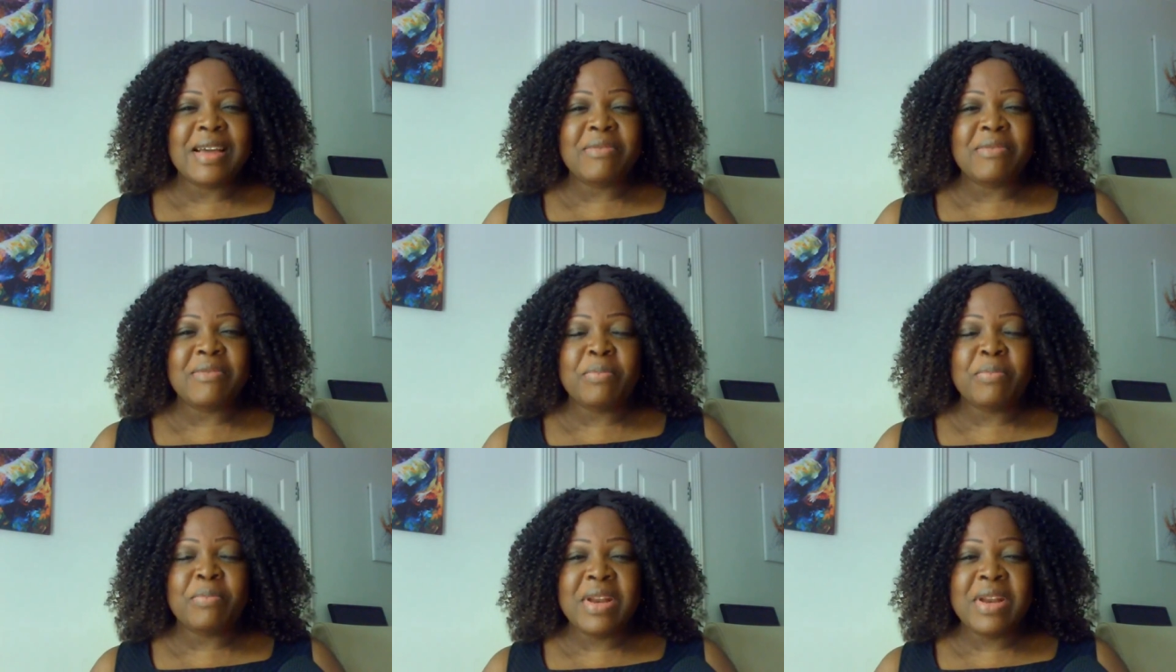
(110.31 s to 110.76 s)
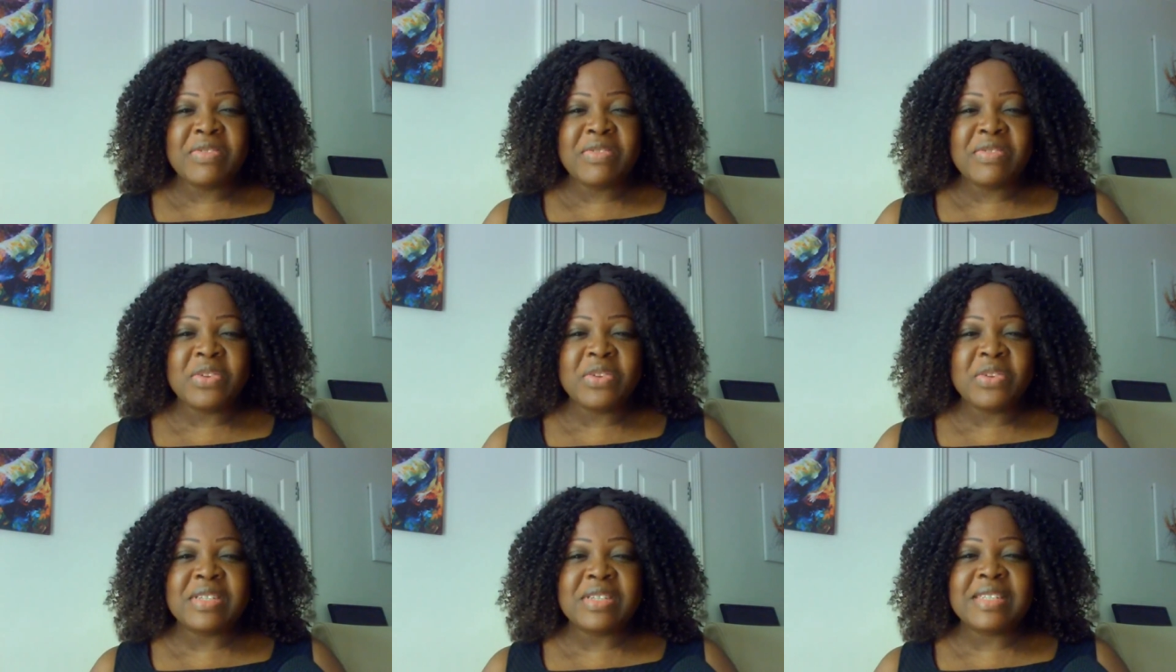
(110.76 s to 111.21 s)
have you
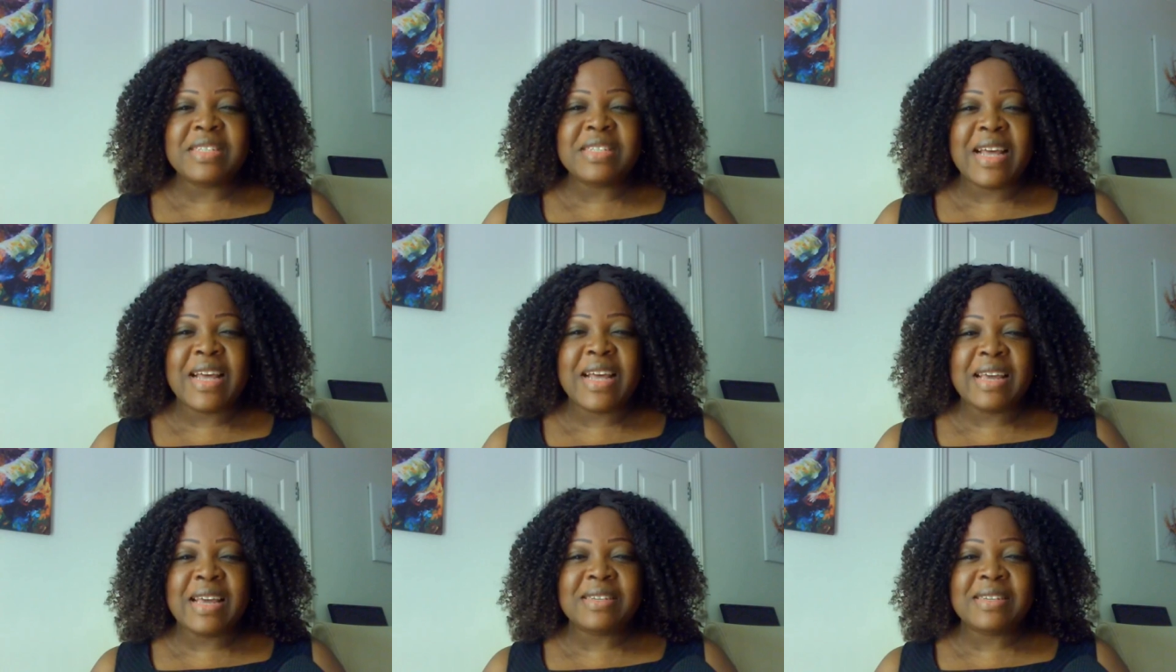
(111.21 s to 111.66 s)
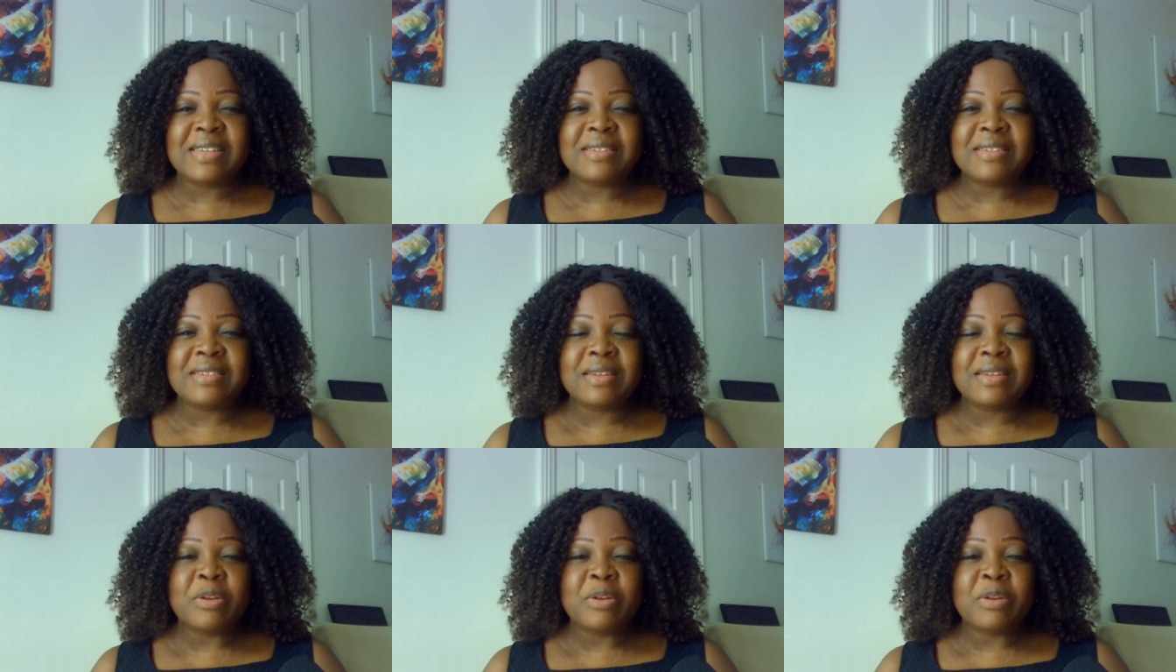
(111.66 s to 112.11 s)
let it on the side
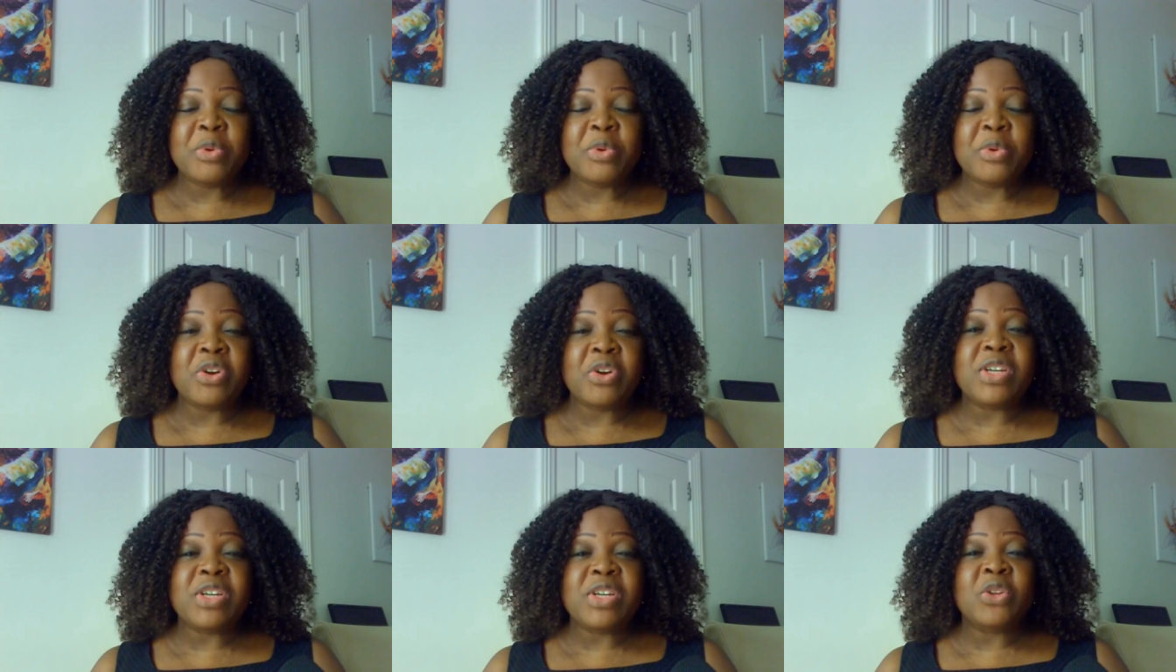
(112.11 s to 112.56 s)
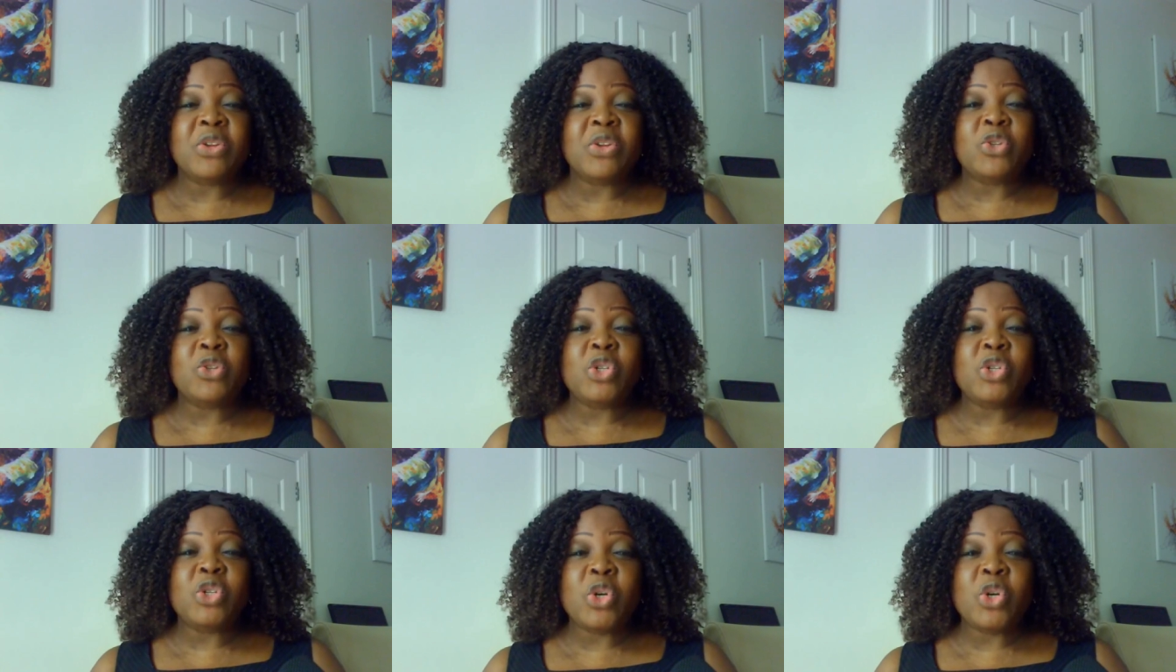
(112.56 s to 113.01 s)
because you're
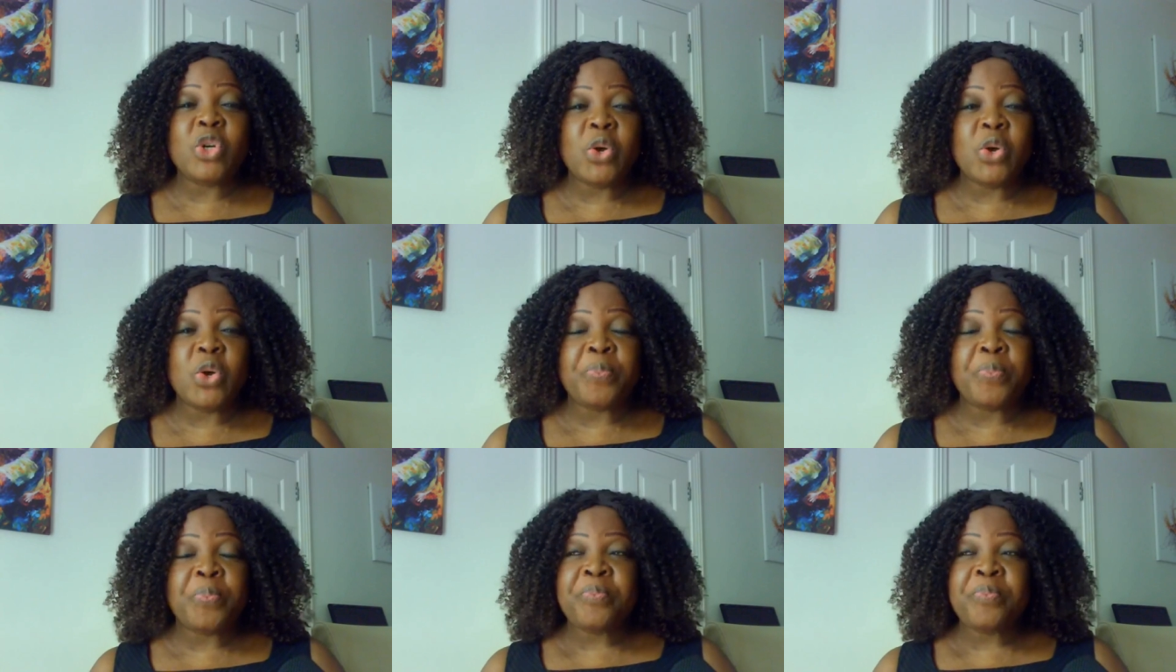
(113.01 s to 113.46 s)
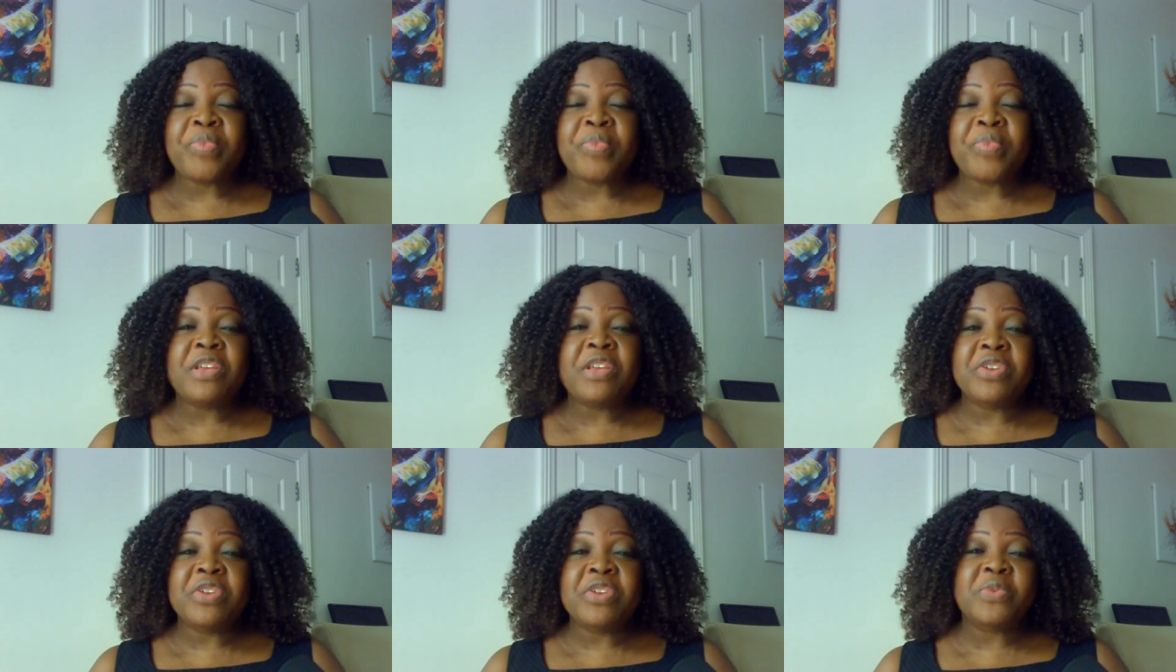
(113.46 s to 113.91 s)
not sure
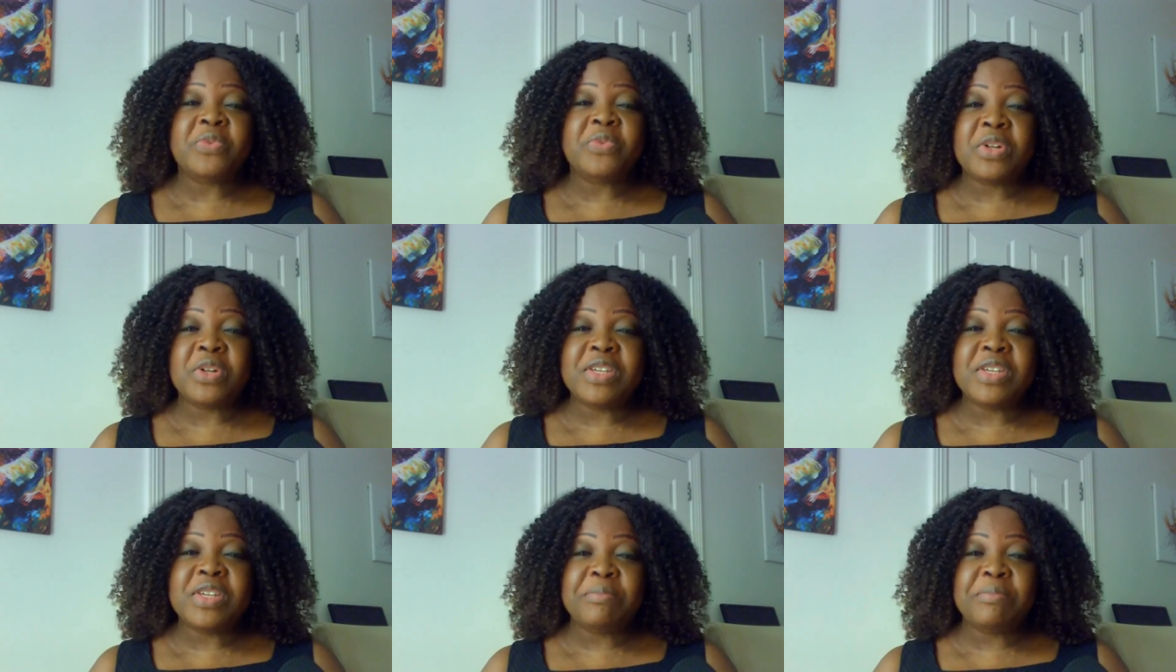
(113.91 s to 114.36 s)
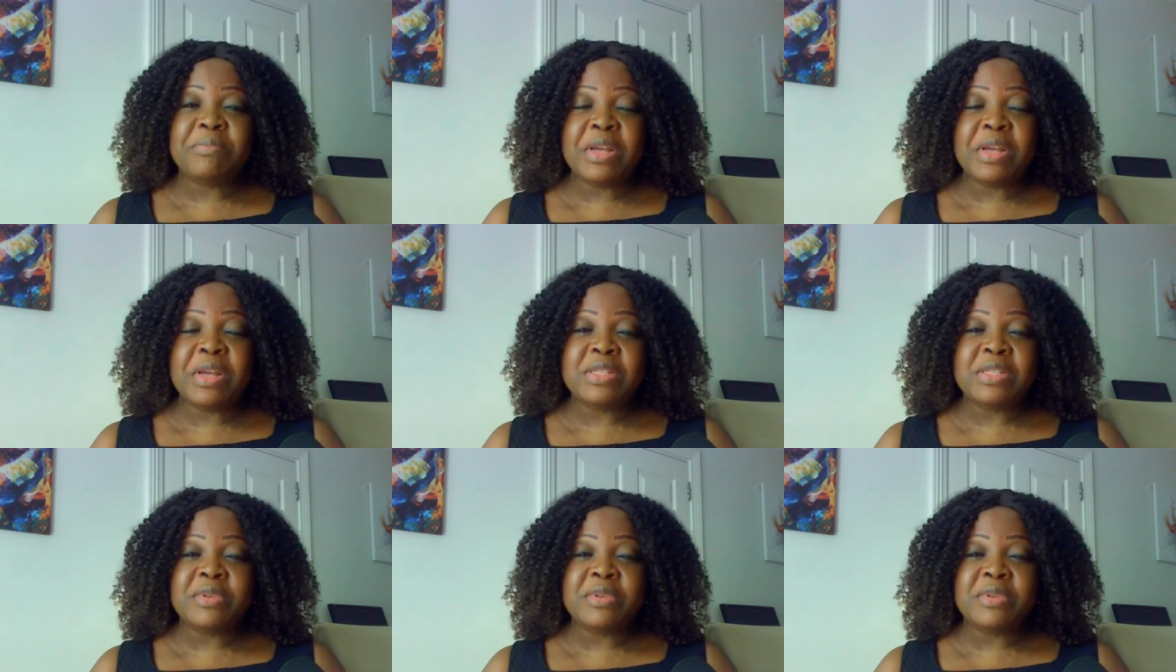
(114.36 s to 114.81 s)
if it's what you're
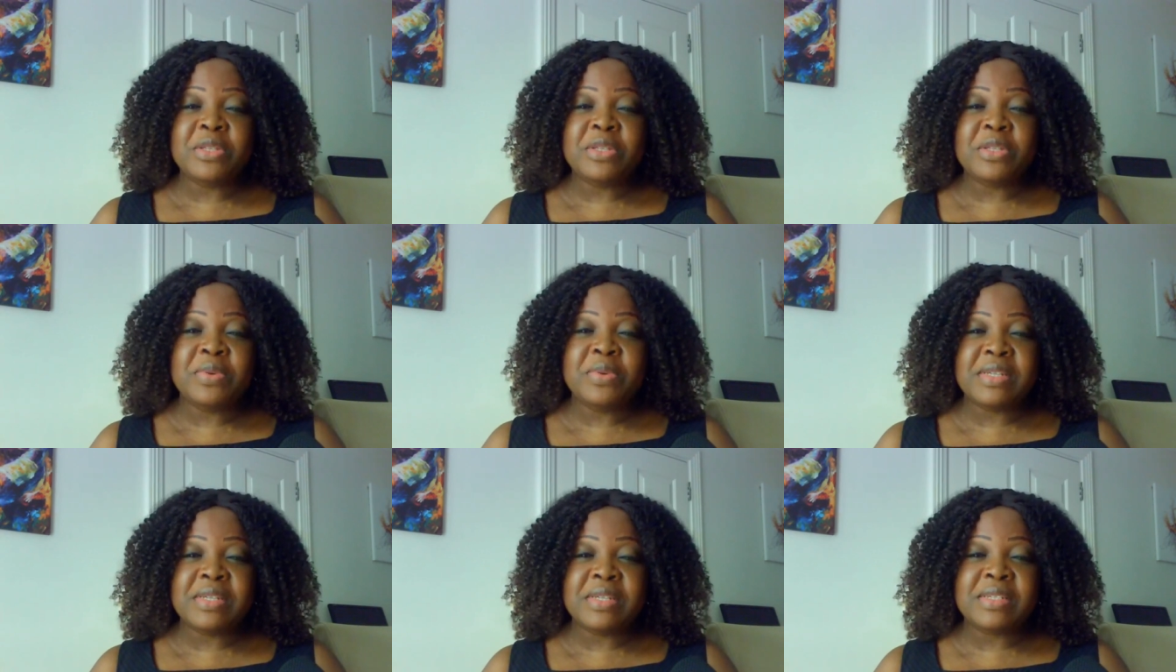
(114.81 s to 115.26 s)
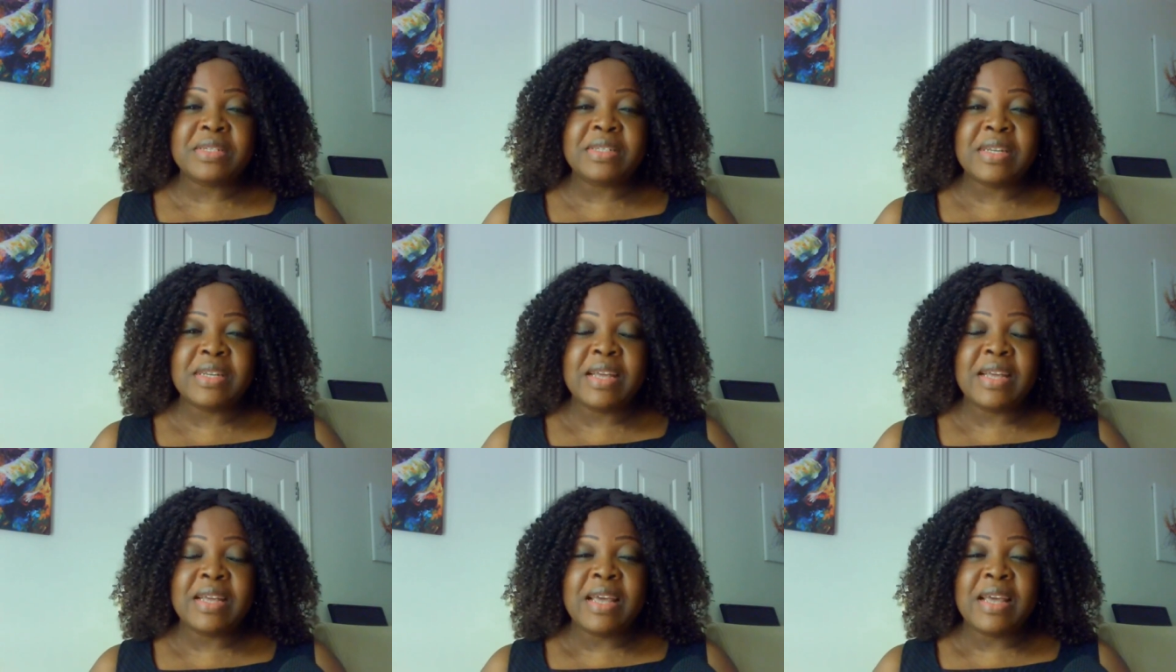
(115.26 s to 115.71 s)
meant to be doing